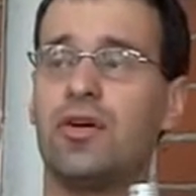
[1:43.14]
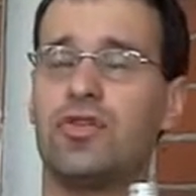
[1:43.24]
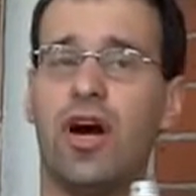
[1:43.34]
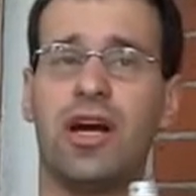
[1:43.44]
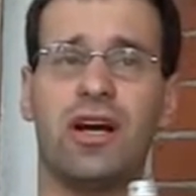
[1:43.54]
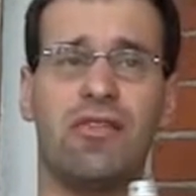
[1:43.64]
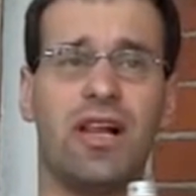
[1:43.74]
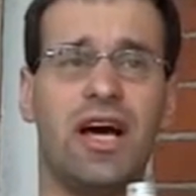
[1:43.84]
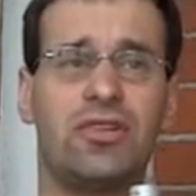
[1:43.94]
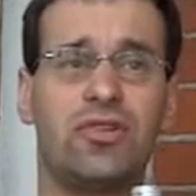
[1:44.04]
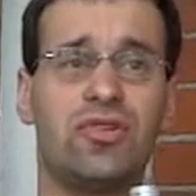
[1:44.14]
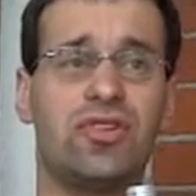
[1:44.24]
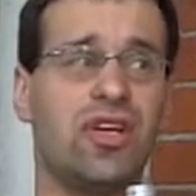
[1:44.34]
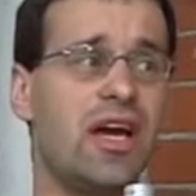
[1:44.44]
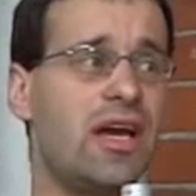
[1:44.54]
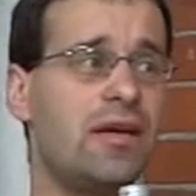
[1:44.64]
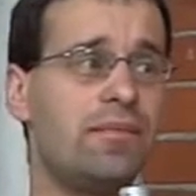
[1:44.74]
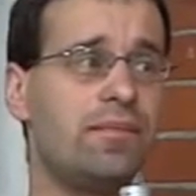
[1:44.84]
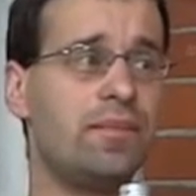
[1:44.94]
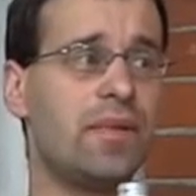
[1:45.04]
So I have a lot to say.
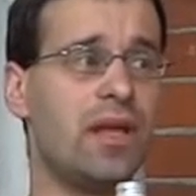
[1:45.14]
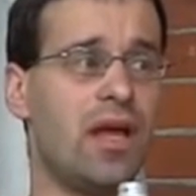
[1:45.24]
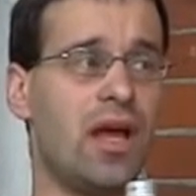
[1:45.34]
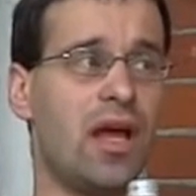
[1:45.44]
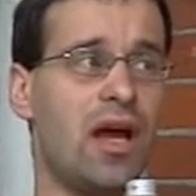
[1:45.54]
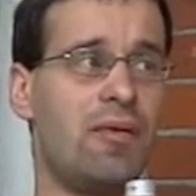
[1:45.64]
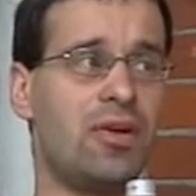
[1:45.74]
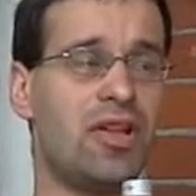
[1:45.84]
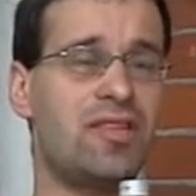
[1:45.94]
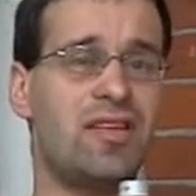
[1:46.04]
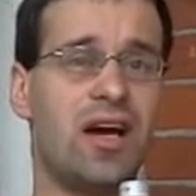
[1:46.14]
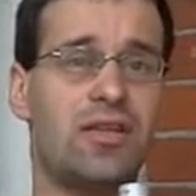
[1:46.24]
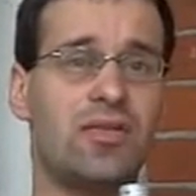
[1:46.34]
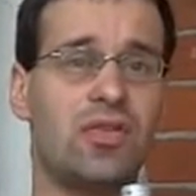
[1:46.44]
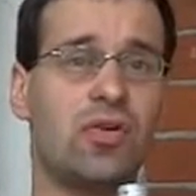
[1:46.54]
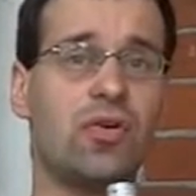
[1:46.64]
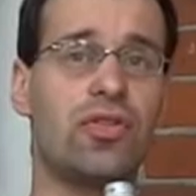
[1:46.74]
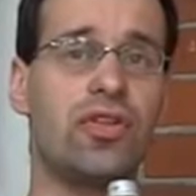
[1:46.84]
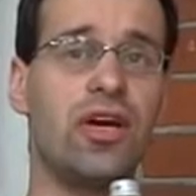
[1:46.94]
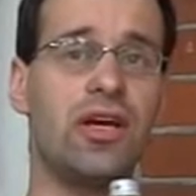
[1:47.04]
I'm gonna start with the
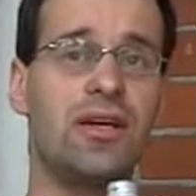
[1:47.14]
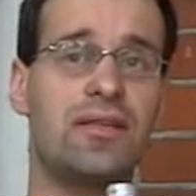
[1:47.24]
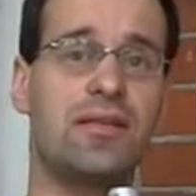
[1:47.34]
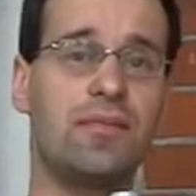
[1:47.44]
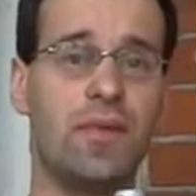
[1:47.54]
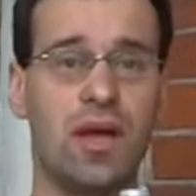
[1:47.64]
good things.